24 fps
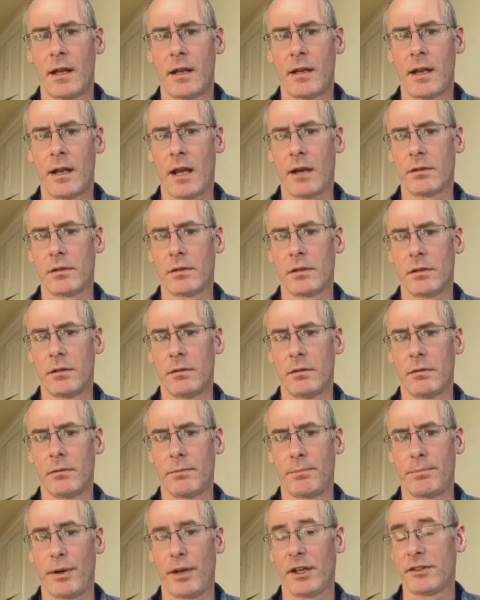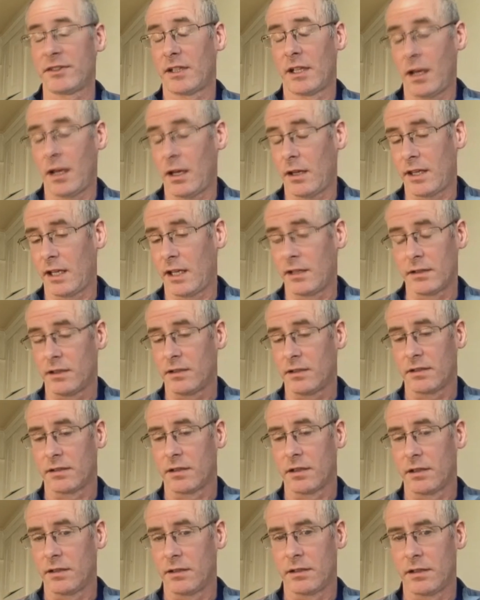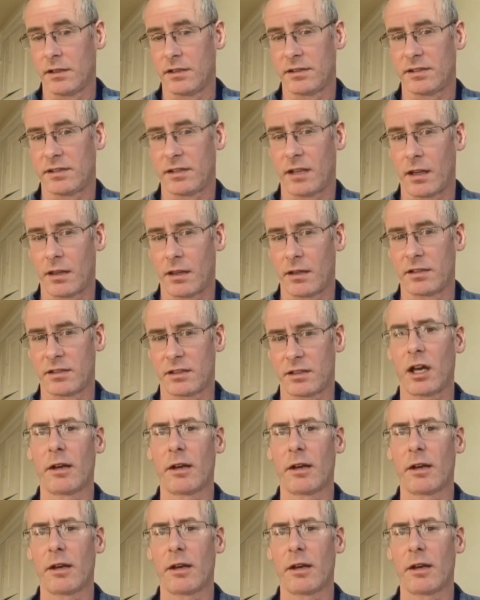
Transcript: Now, personally, I think this